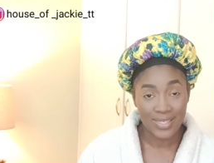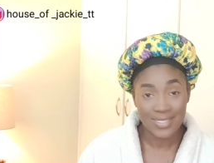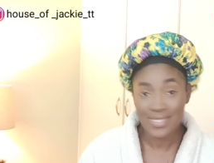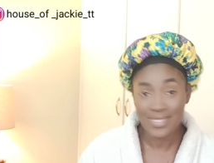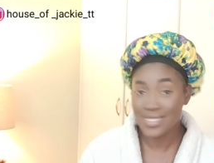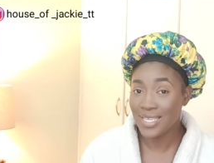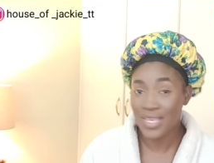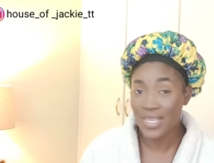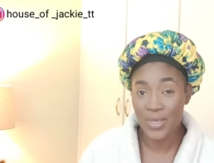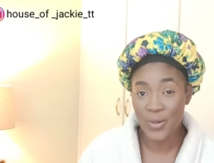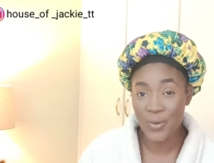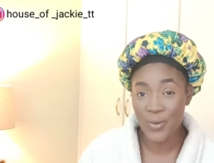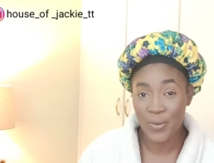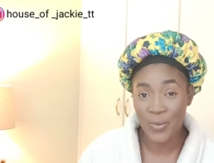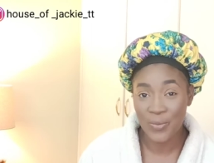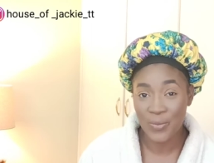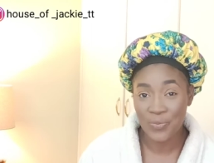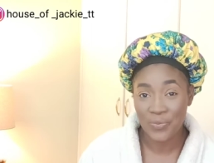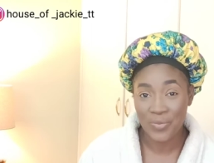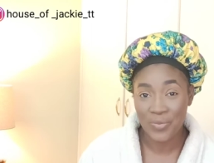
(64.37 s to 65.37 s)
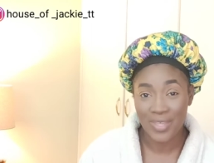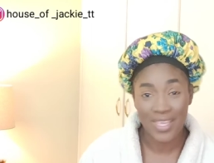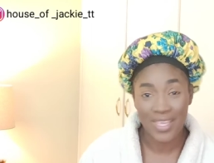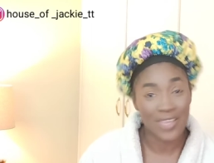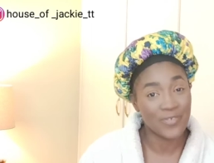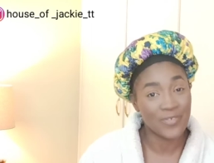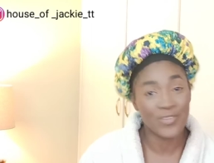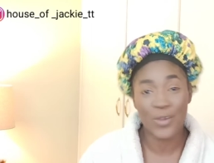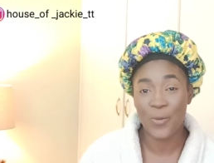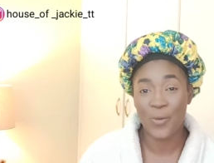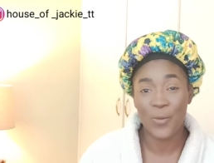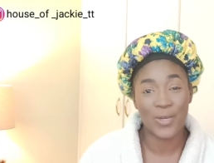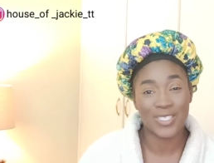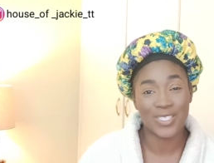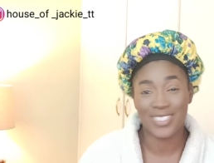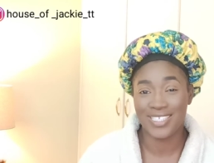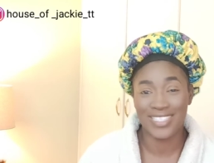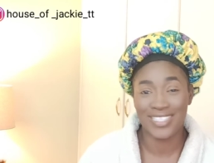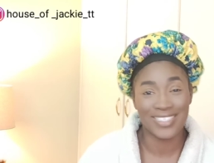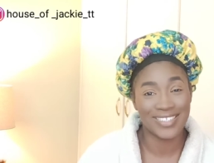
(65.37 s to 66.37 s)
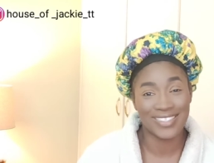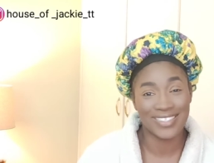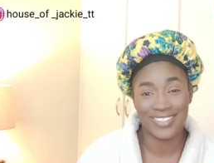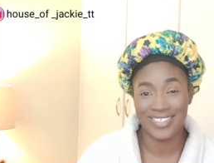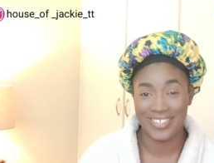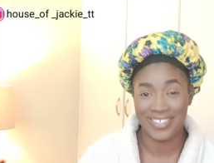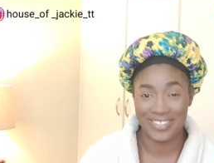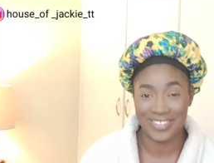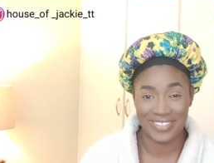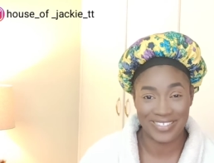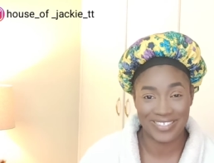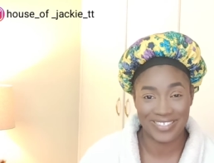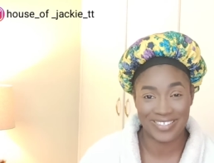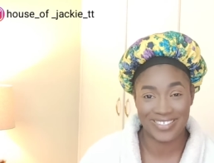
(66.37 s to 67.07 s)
CEO, if you're watching this,